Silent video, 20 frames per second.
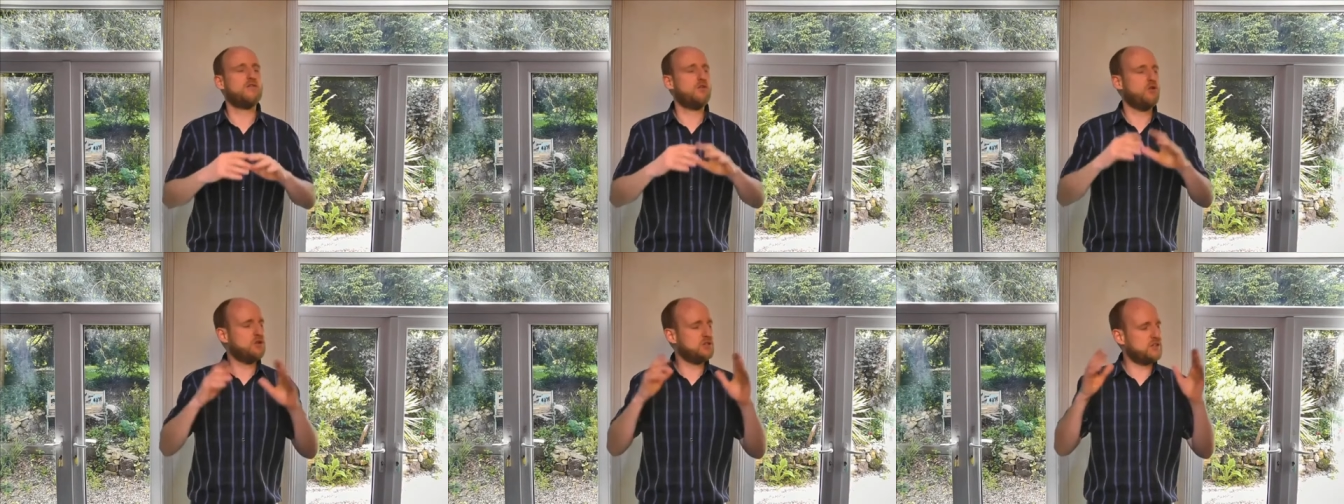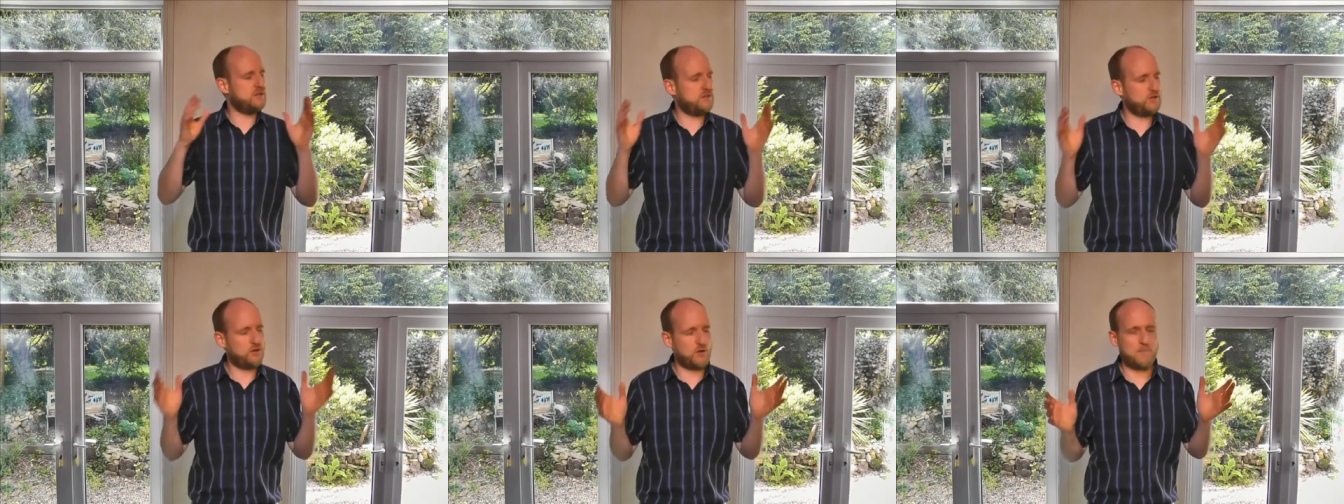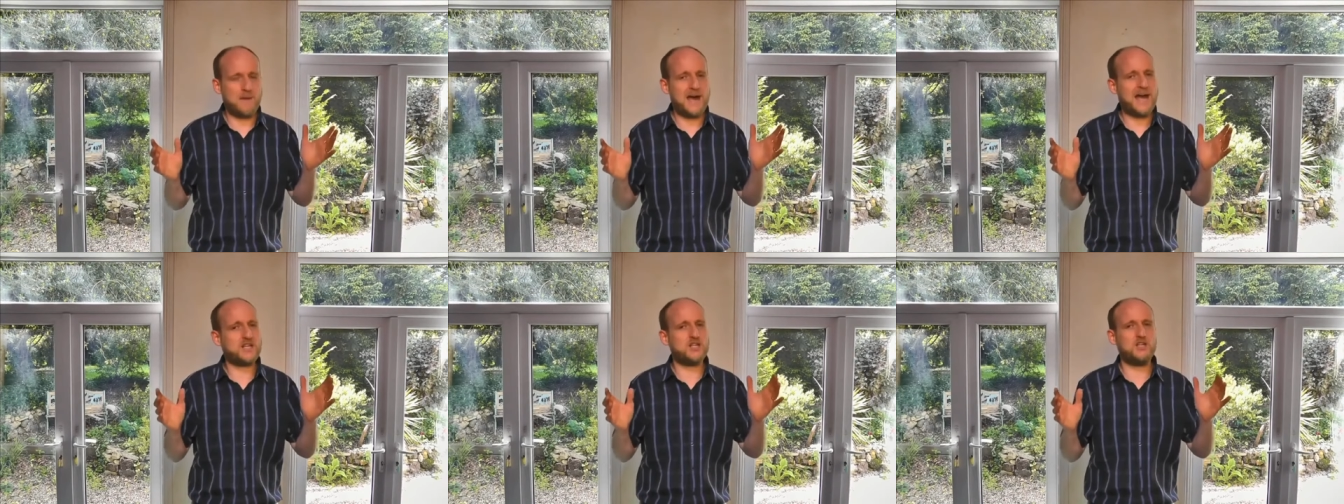Of course, if
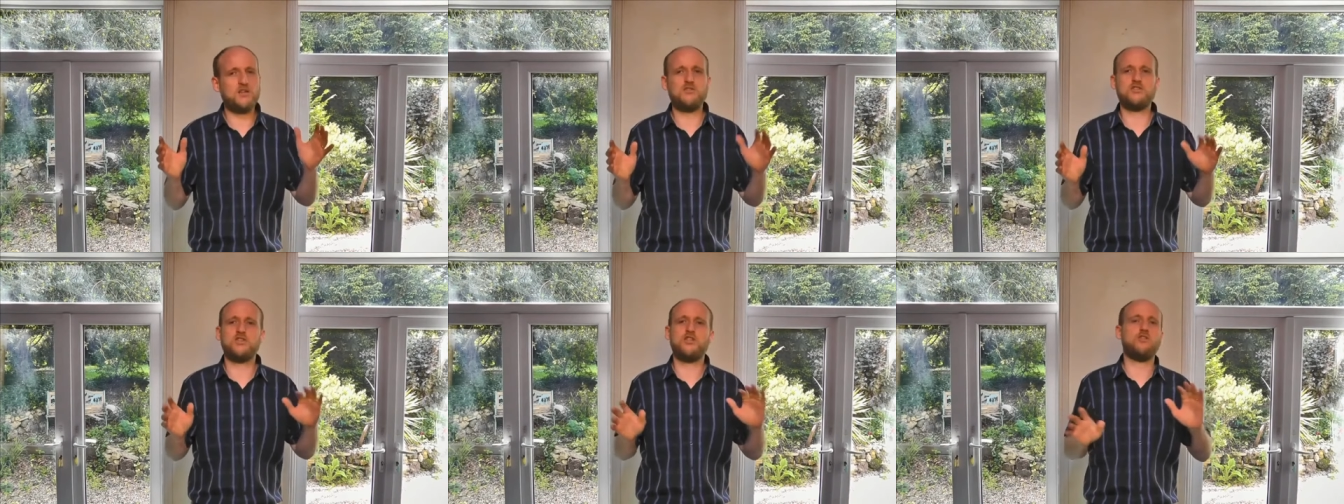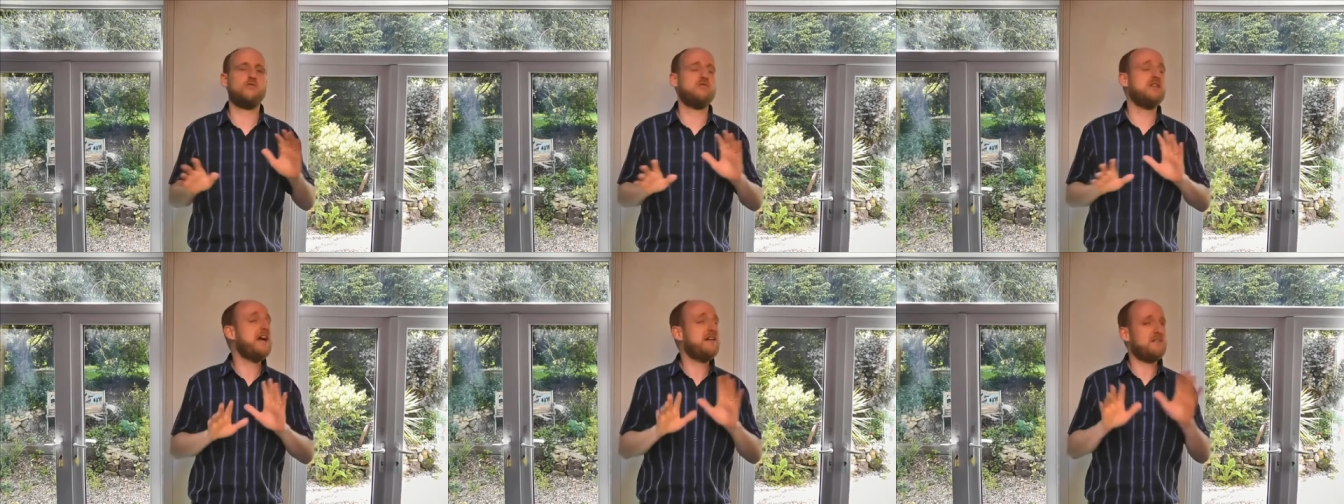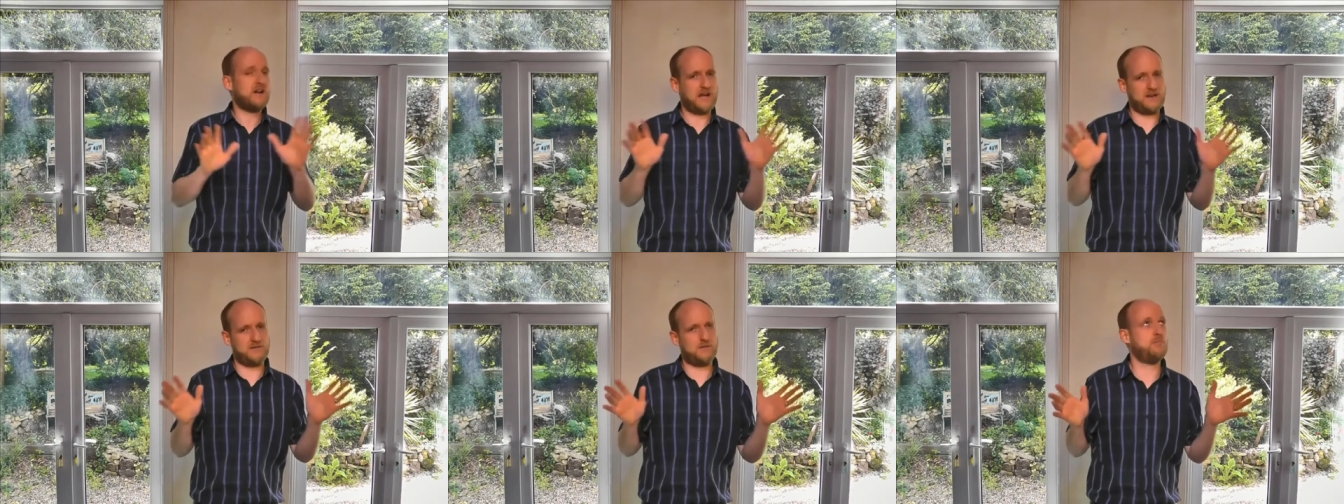you're a Mac user, you
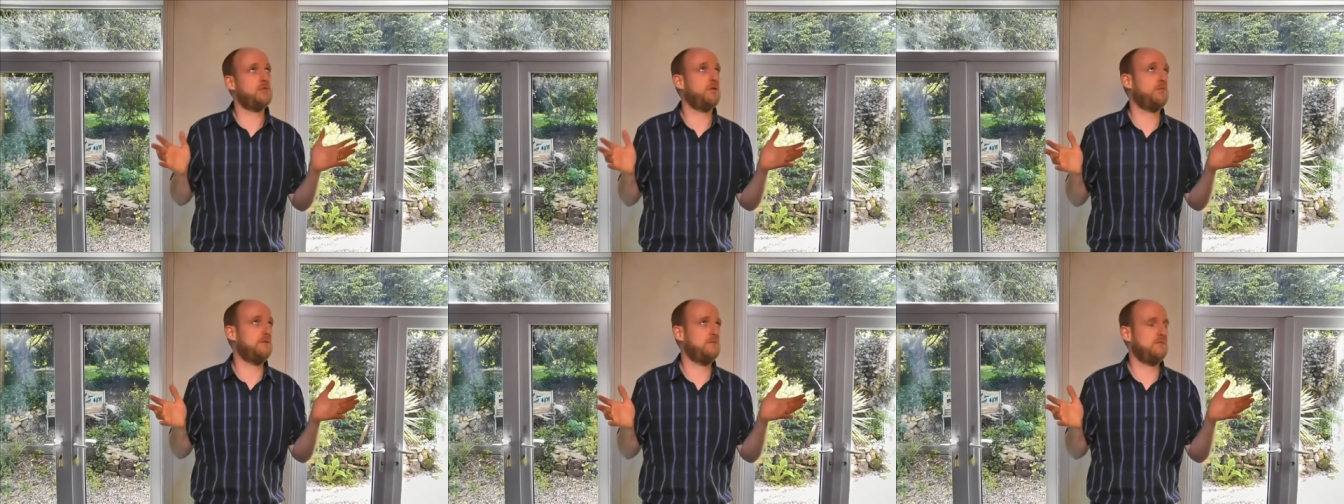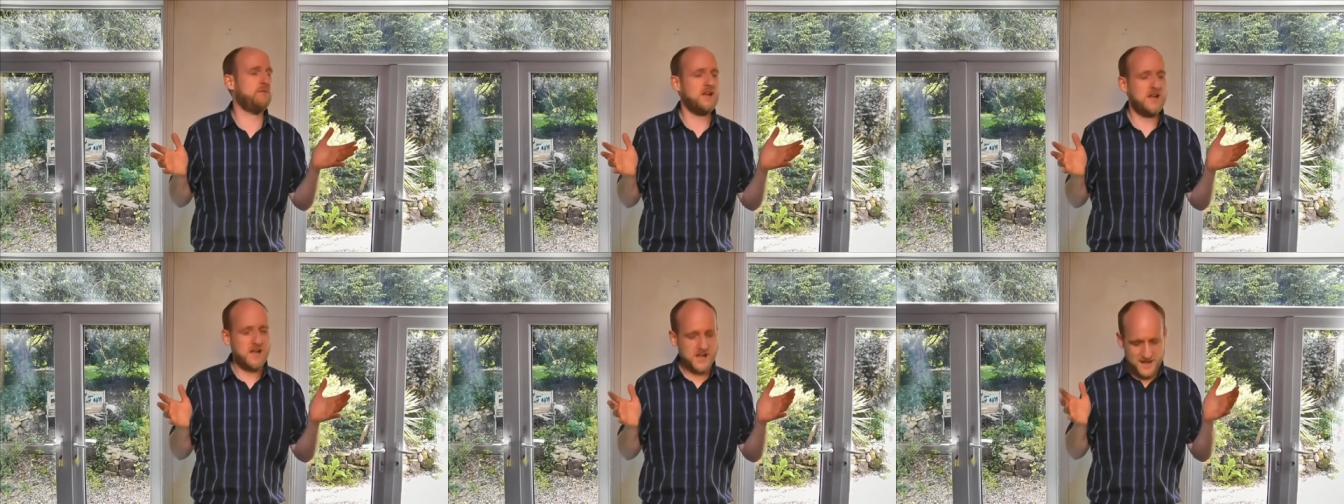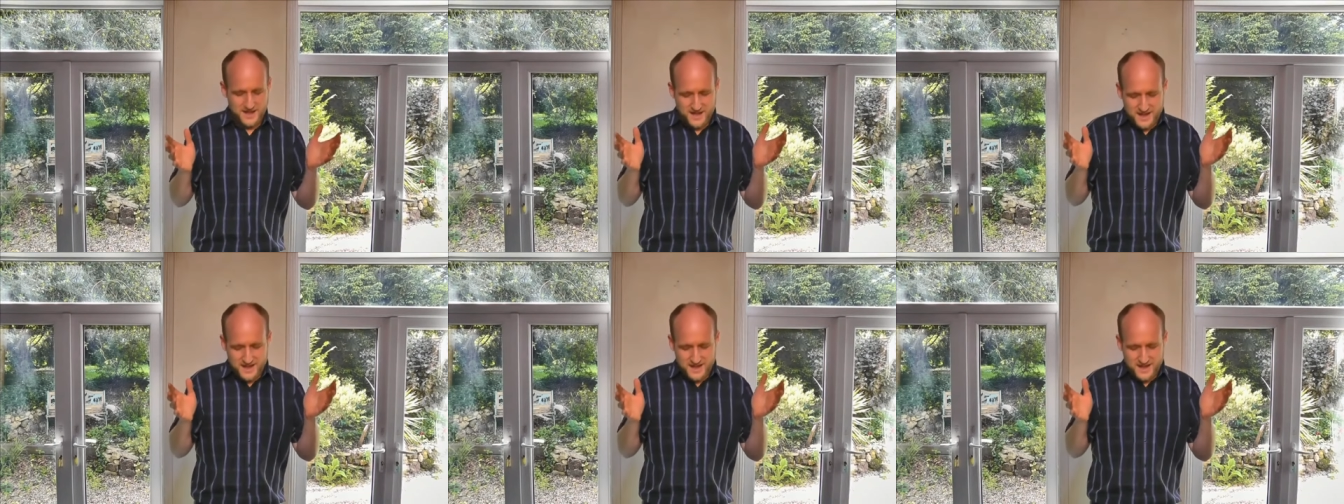never have a problem.